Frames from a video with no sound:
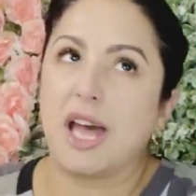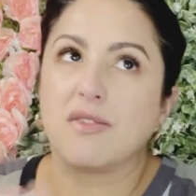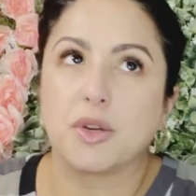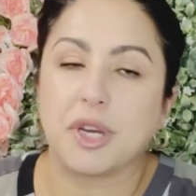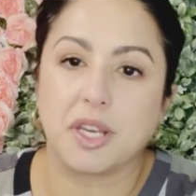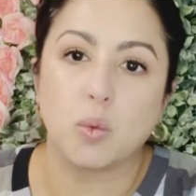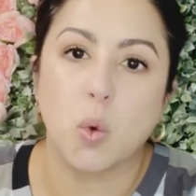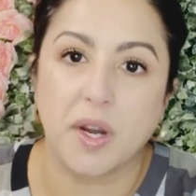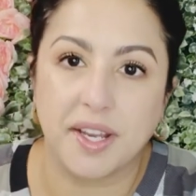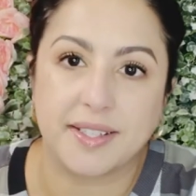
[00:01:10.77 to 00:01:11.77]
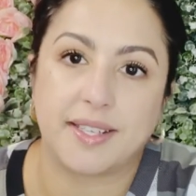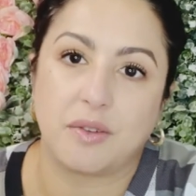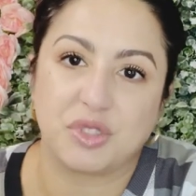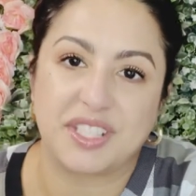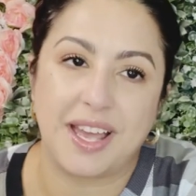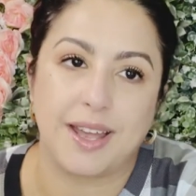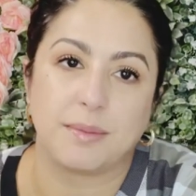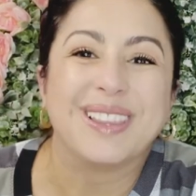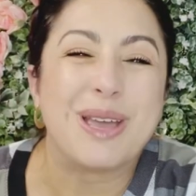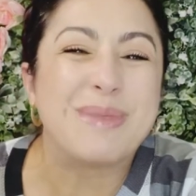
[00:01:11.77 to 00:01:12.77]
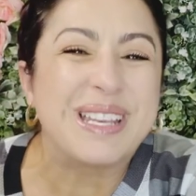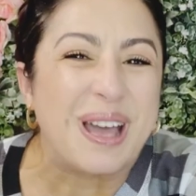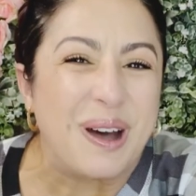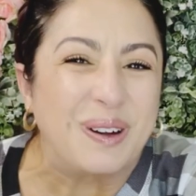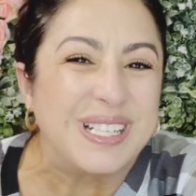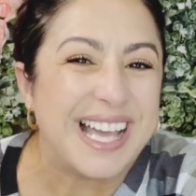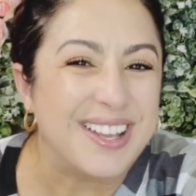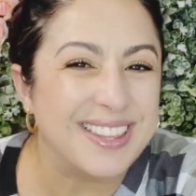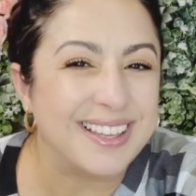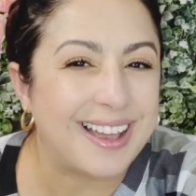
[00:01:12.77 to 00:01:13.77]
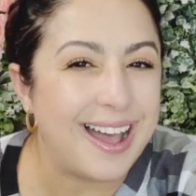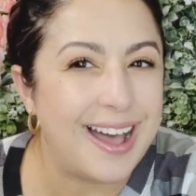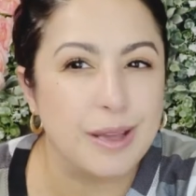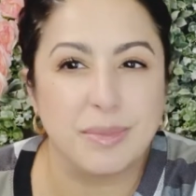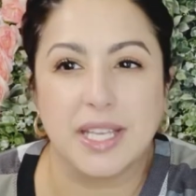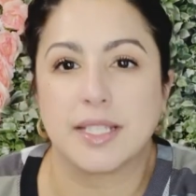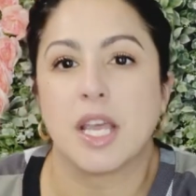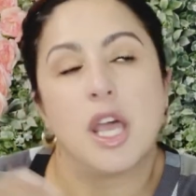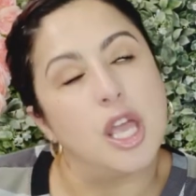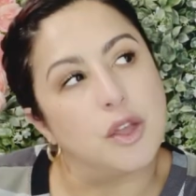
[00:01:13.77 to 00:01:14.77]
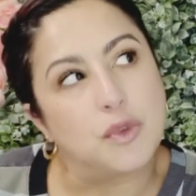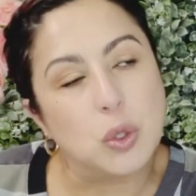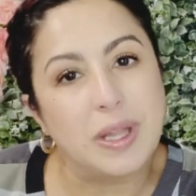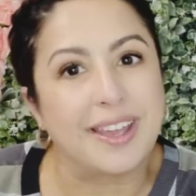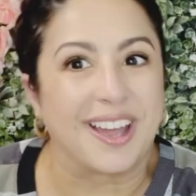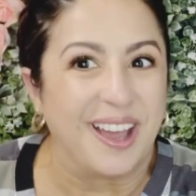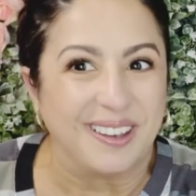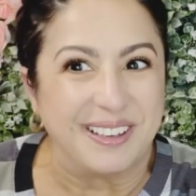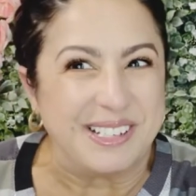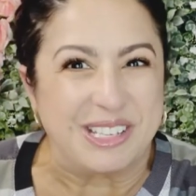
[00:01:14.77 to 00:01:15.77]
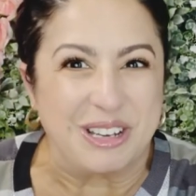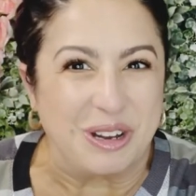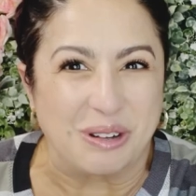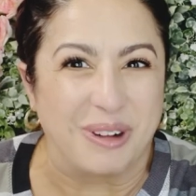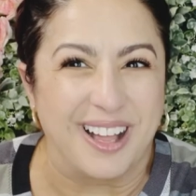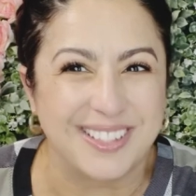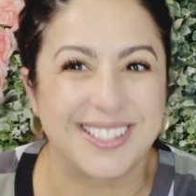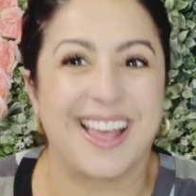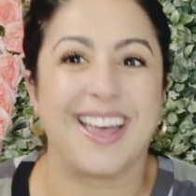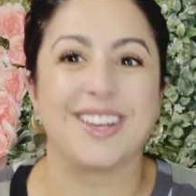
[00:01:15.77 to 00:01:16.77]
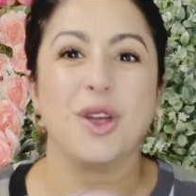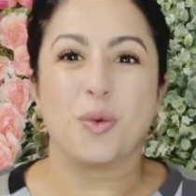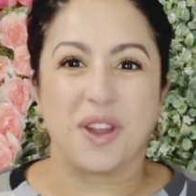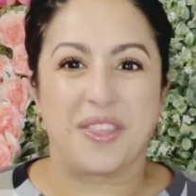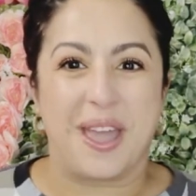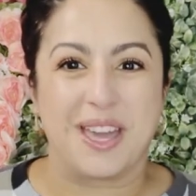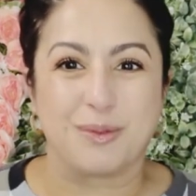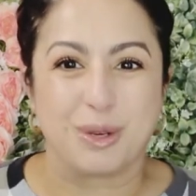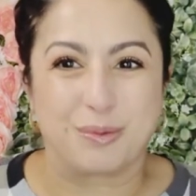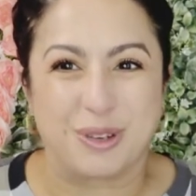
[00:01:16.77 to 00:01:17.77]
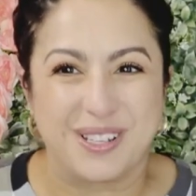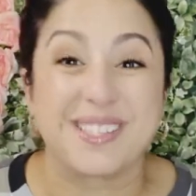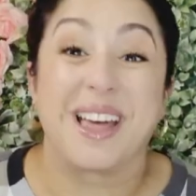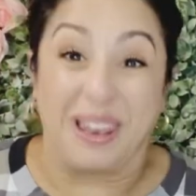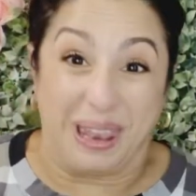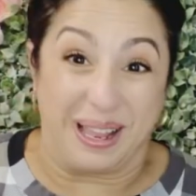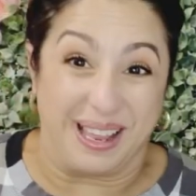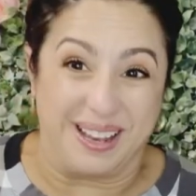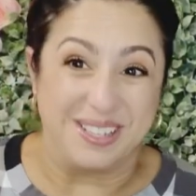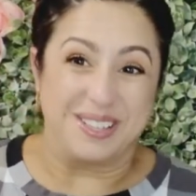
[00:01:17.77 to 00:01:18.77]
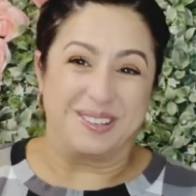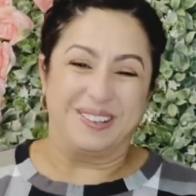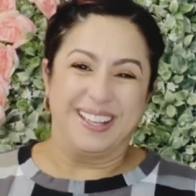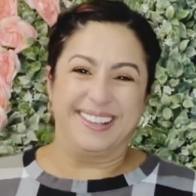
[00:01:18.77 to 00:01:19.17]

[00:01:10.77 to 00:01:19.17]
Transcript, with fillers: I've already worn it several times. Let me know down in the comments if you like unleashing your wild side with animal prints like I do.